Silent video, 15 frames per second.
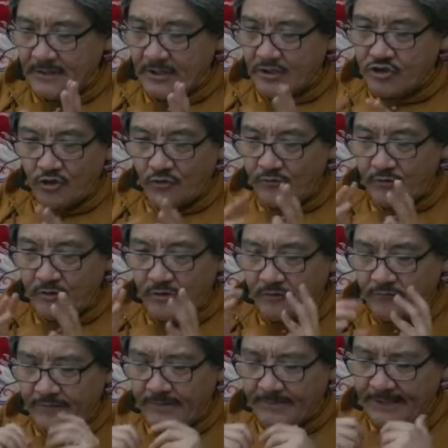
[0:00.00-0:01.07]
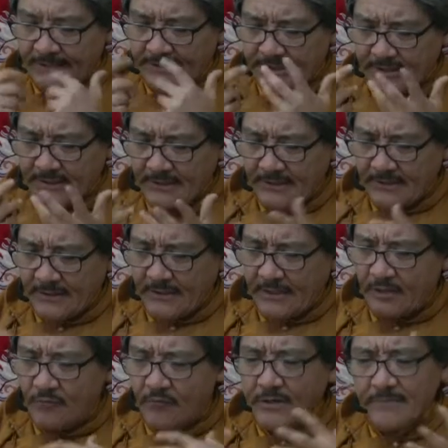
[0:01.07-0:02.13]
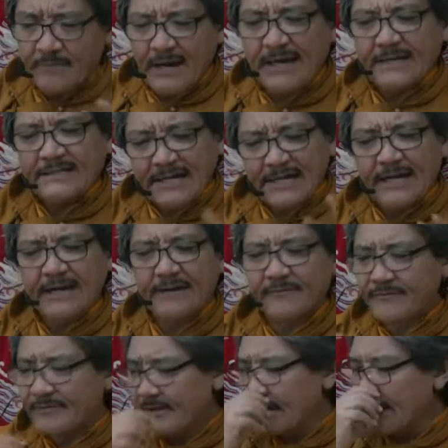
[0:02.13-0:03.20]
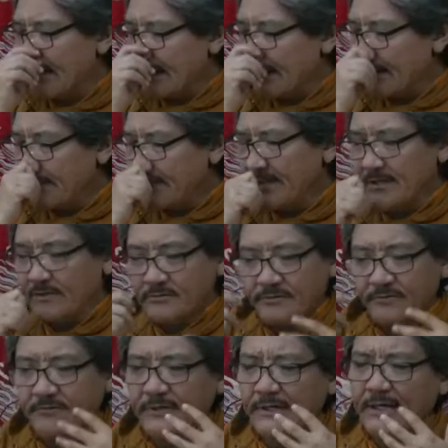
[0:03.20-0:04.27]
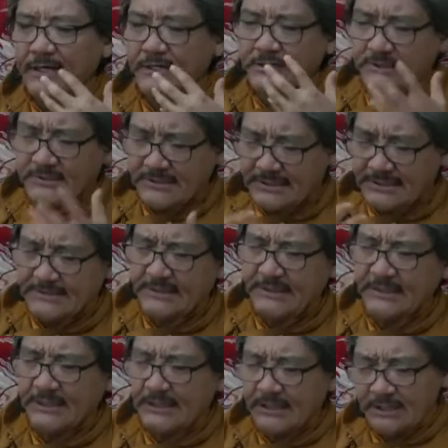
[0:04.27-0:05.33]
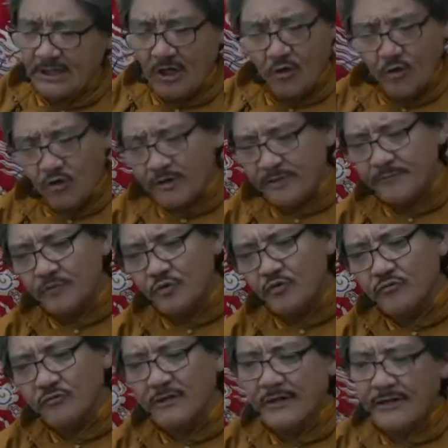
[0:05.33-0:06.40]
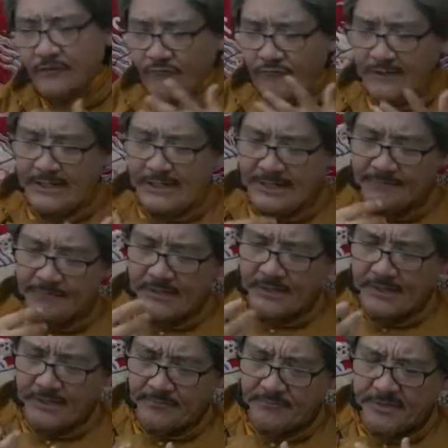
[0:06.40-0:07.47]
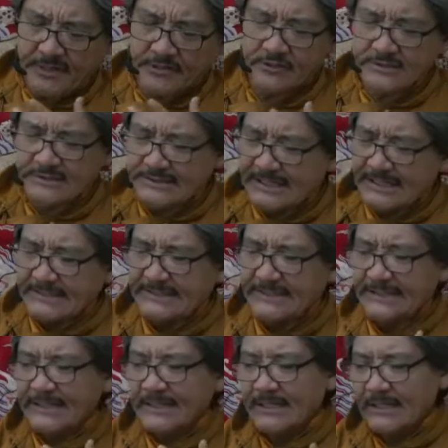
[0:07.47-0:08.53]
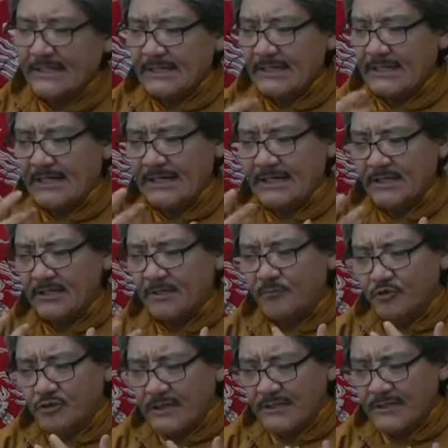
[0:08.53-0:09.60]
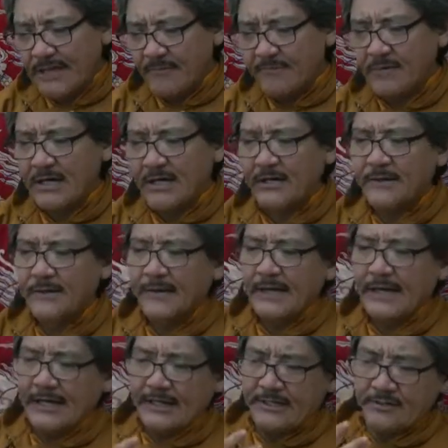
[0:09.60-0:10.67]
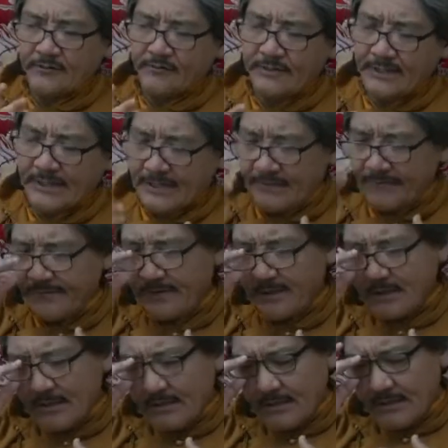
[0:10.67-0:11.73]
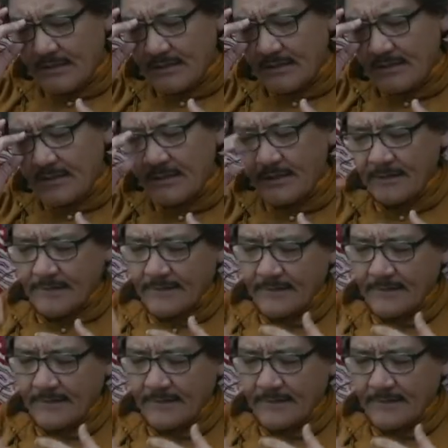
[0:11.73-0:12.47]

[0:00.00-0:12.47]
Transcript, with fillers: So we must, uh, we might have, because we are discussing a holy book, we have been discussing uh, the Buddha Dharma, and we have uh,